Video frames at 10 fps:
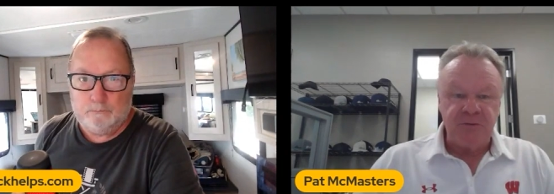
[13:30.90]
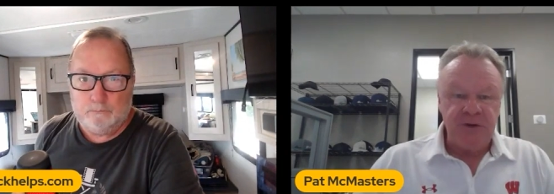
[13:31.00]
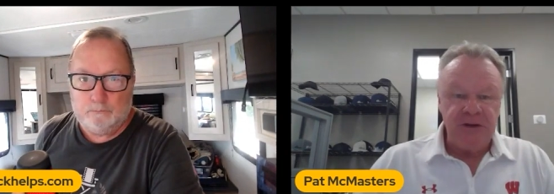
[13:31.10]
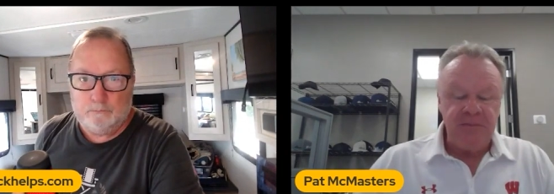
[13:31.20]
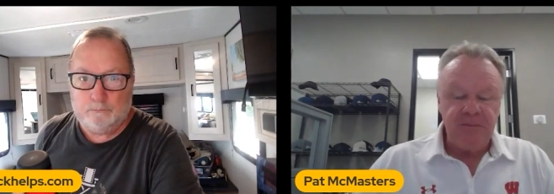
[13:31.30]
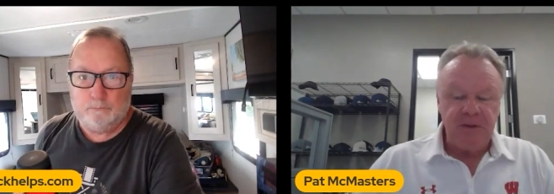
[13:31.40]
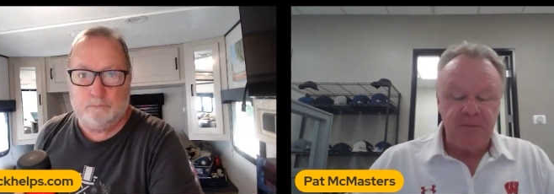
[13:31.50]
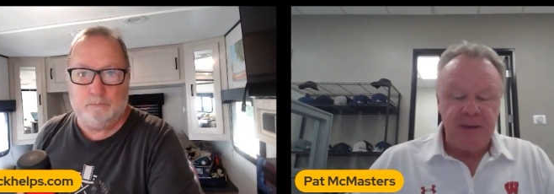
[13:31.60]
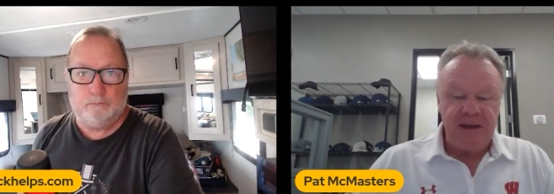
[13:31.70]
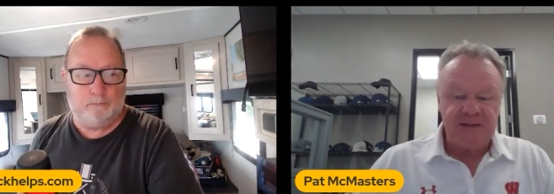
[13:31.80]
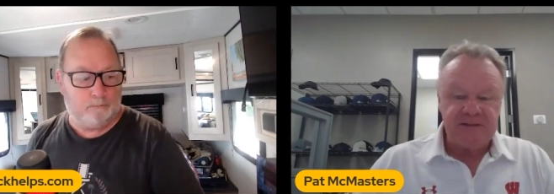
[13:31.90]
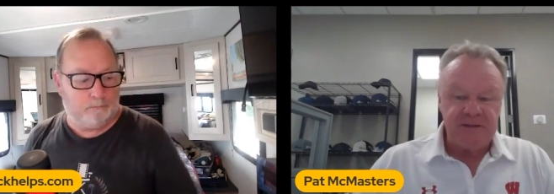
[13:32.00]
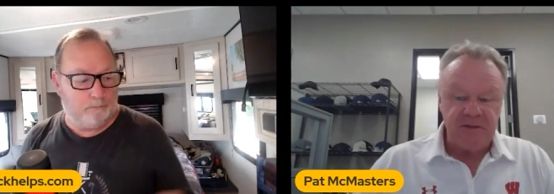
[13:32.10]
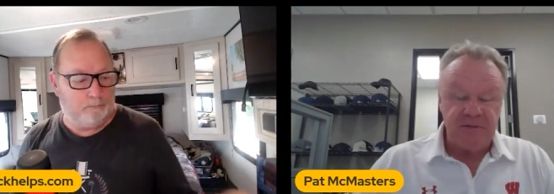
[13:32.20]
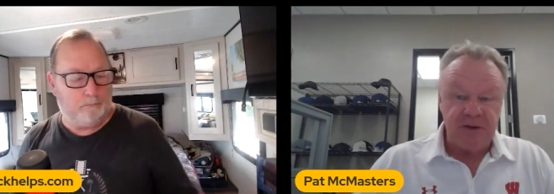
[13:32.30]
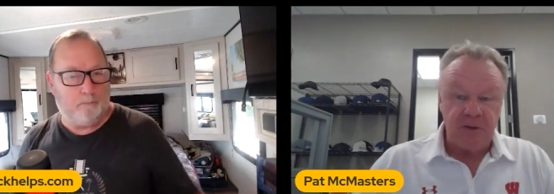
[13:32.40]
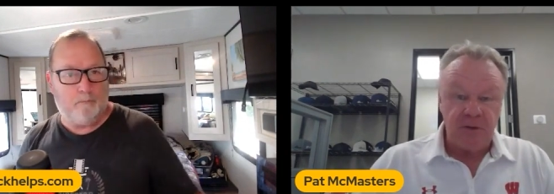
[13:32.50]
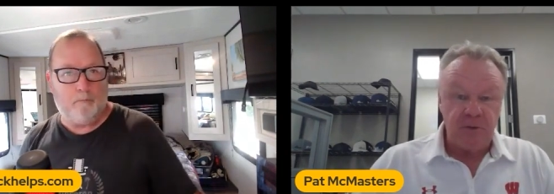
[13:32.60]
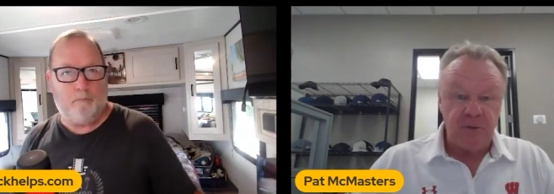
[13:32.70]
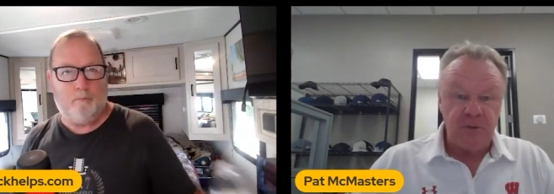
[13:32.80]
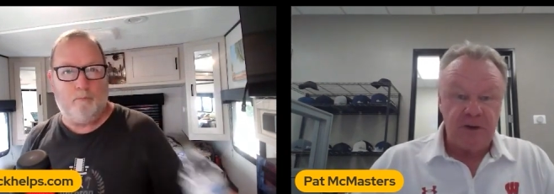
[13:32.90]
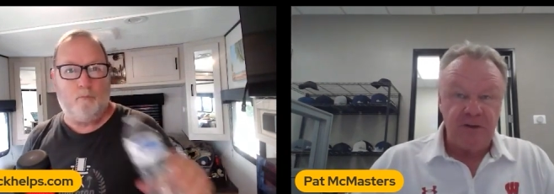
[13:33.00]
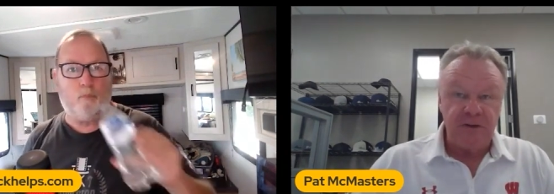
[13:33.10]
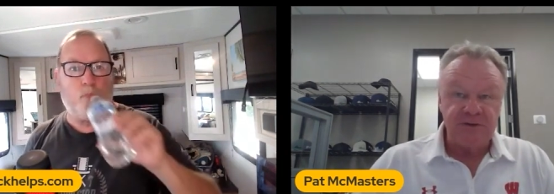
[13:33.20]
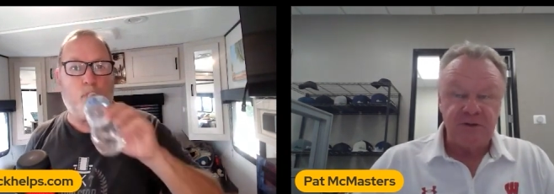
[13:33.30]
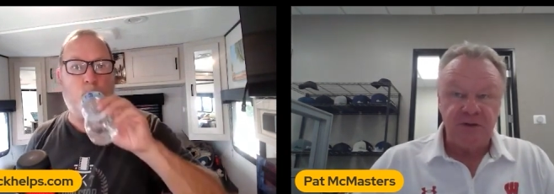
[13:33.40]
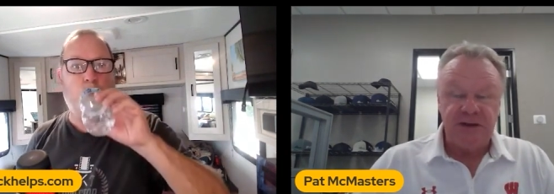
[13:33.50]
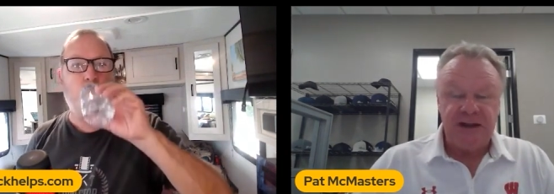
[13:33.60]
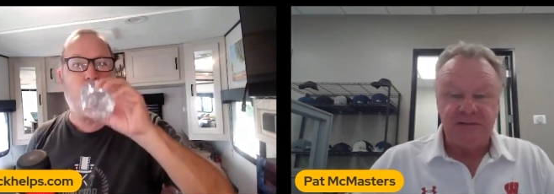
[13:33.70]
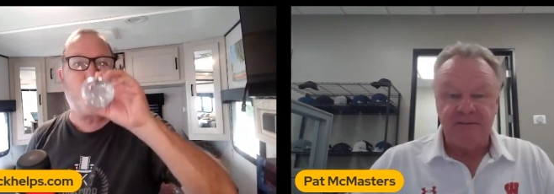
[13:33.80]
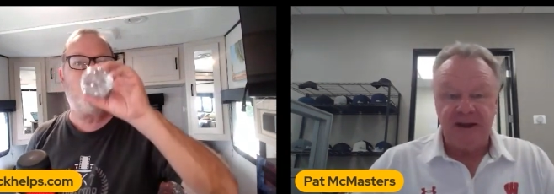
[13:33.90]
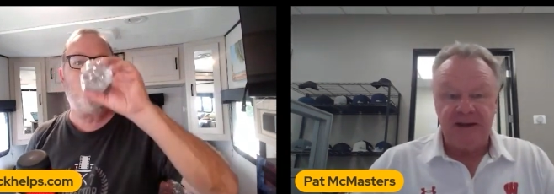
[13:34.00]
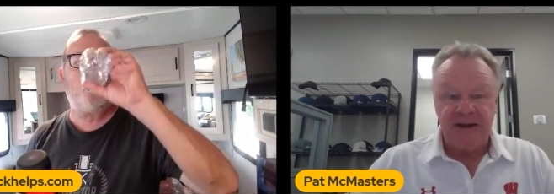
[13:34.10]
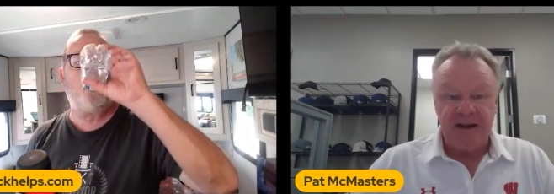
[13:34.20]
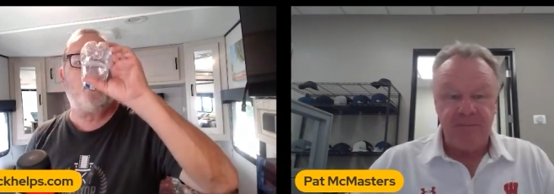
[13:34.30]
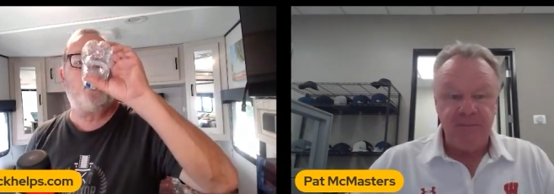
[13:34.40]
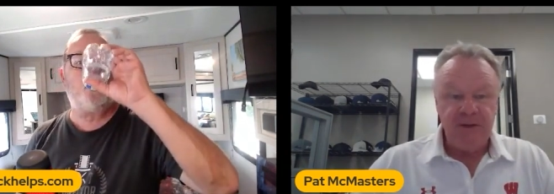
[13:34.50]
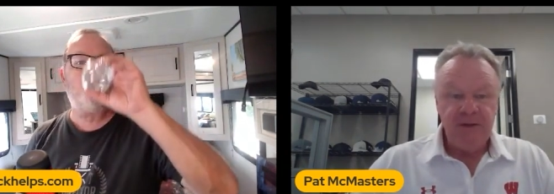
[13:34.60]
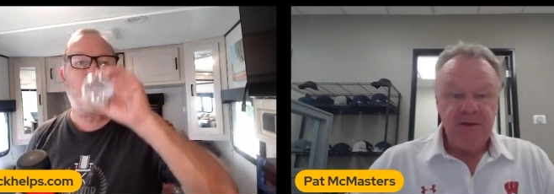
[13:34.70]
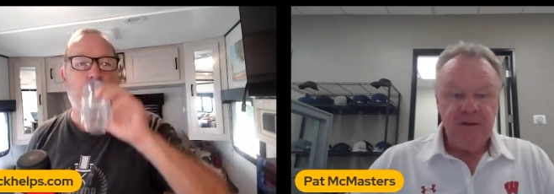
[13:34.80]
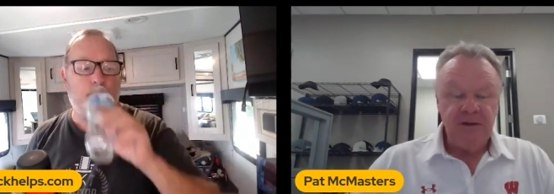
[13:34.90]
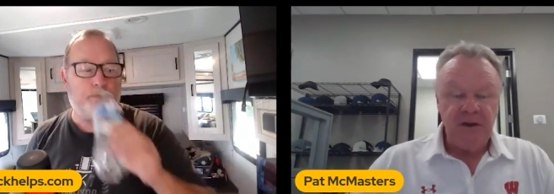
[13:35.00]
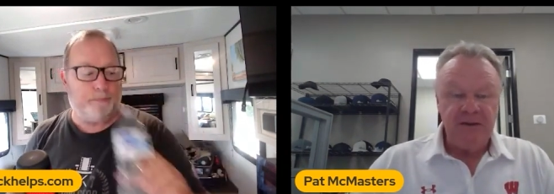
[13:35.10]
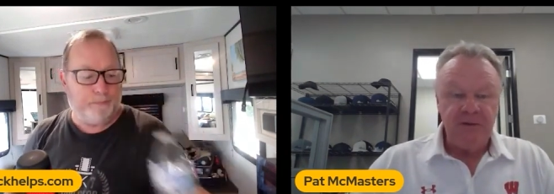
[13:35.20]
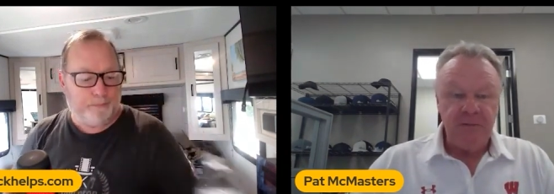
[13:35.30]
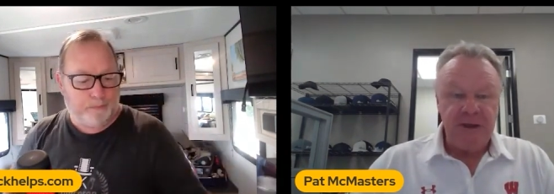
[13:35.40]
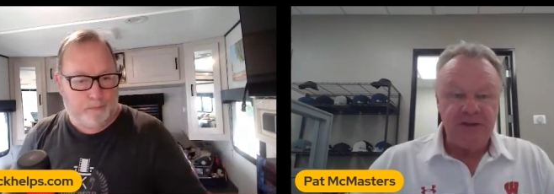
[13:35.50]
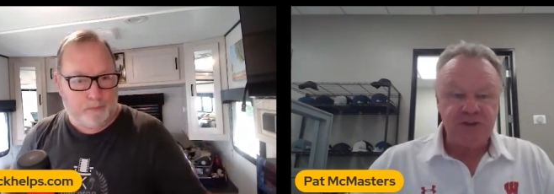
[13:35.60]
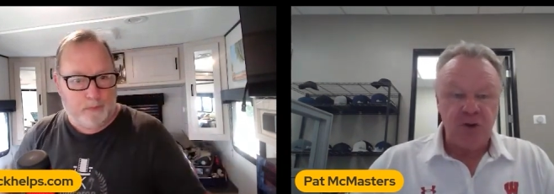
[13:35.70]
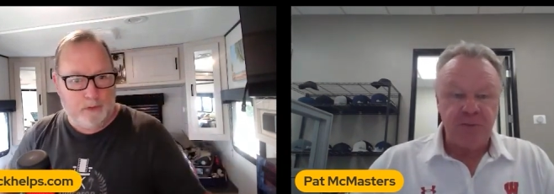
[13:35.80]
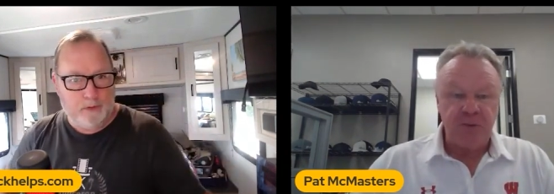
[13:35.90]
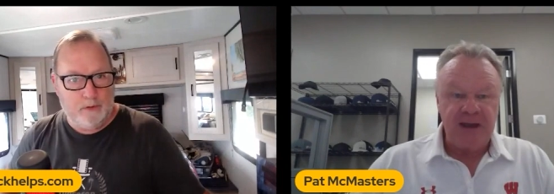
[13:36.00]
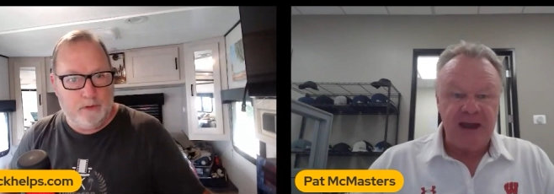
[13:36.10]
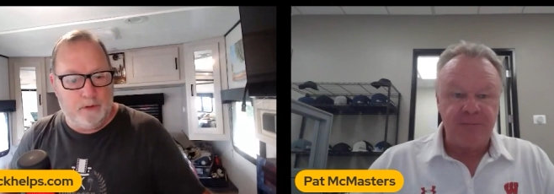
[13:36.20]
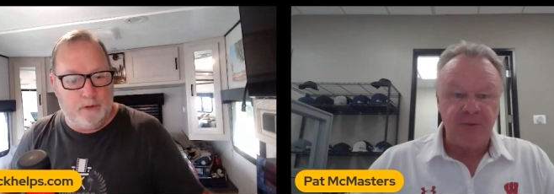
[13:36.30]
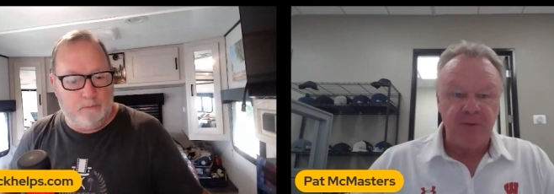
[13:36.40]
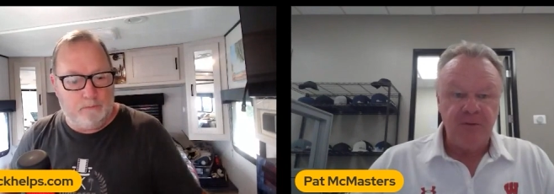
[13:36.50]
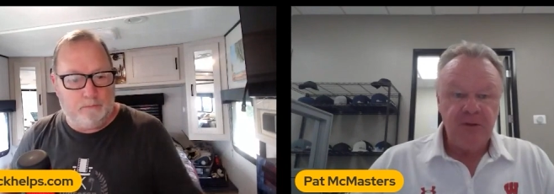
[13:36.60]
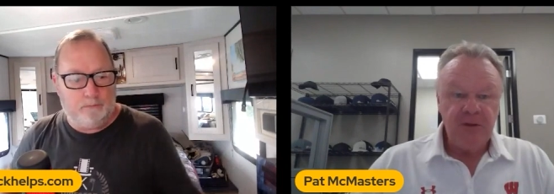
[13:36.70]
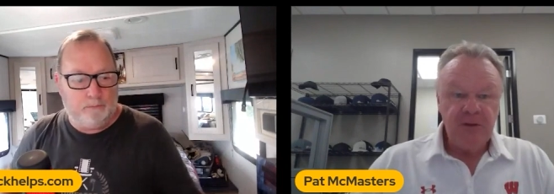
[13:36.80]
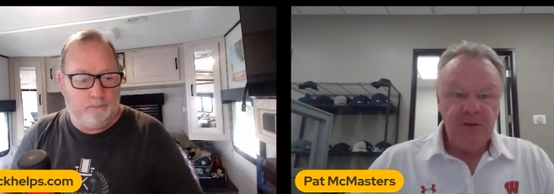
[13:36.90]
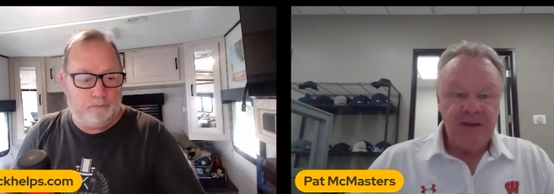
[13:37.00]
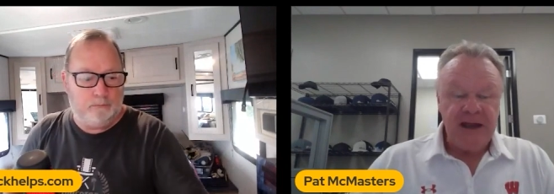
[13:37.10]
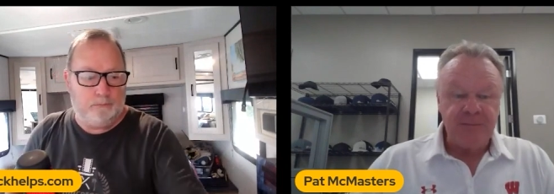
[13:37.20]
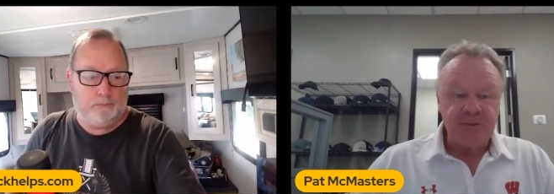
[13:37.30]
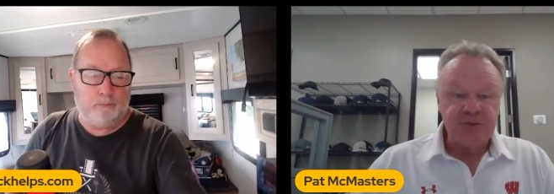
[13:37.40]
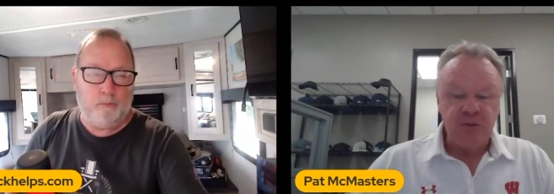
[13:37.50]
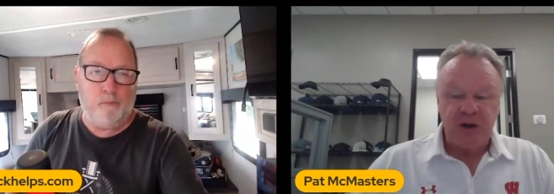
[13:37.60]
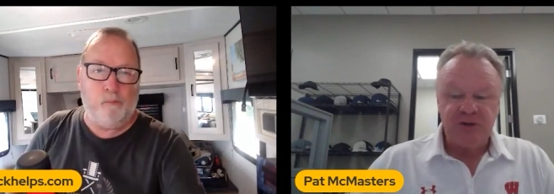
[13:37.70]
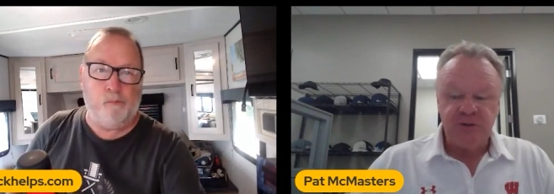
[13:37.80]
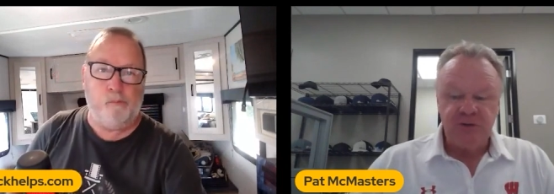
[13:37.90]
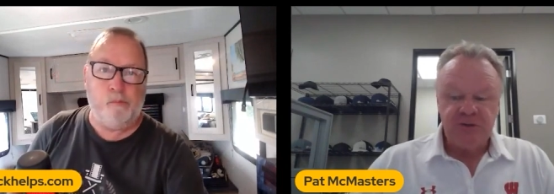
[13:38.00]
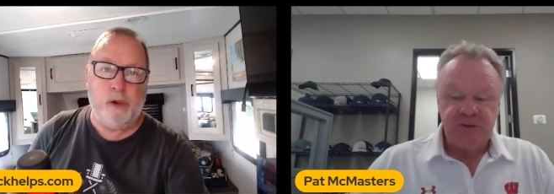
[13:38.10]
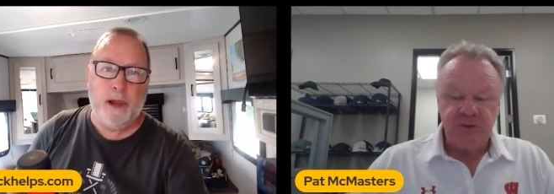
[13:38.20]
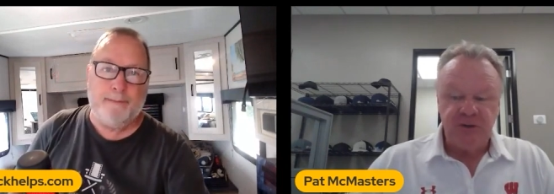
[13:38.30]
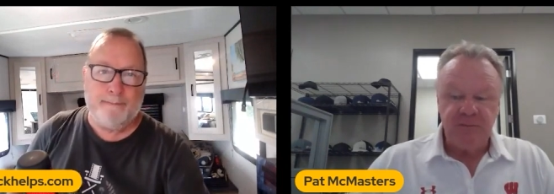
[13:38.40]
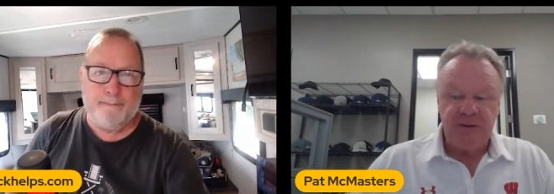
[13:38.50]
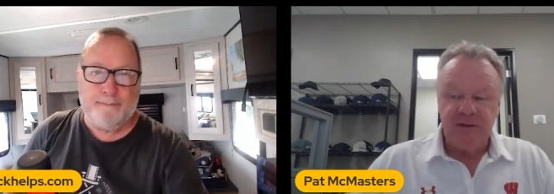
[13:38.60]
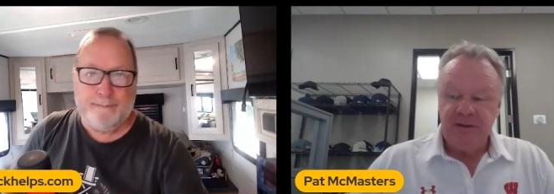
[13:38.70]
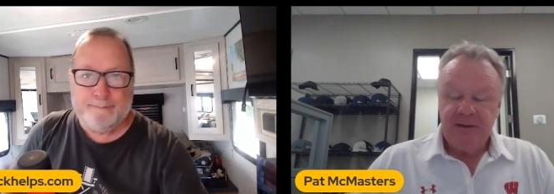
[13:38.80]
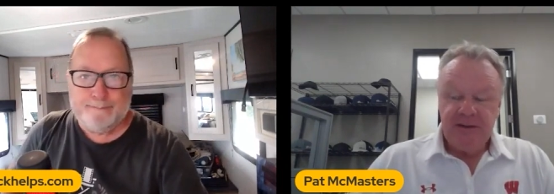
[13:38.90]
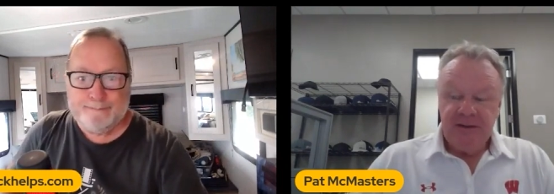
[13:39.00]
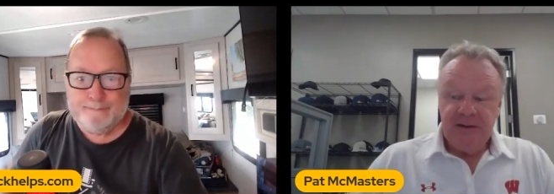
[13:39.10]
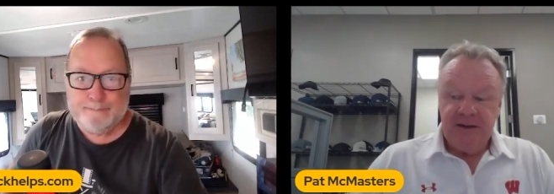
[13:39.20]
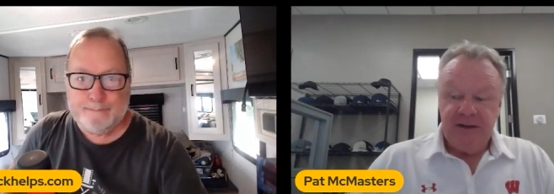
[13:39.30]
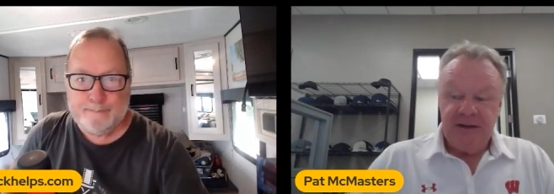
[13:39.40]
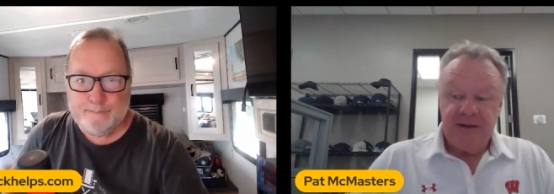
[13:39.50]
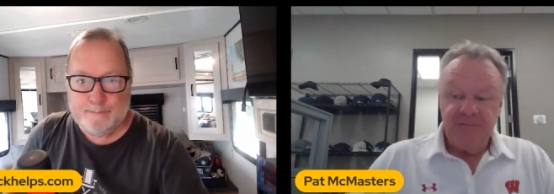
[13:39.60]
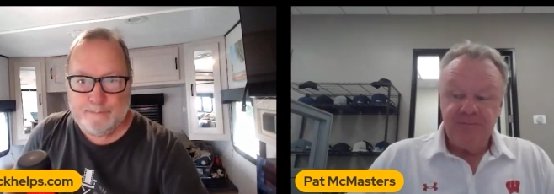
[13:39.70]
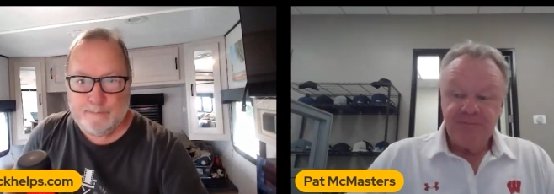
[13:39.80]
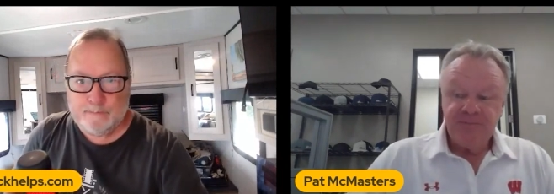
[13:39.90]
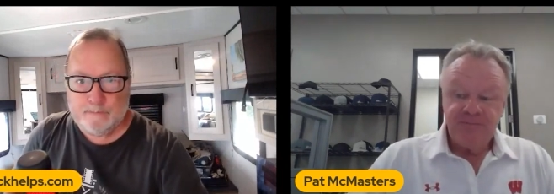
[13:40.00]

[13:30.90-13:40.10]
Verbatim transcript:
Speaker 1: three. The banks, you know, the federal regulators are looking at tightening up. You know, having the banks shore up their capital capital structure. So they're going to be um,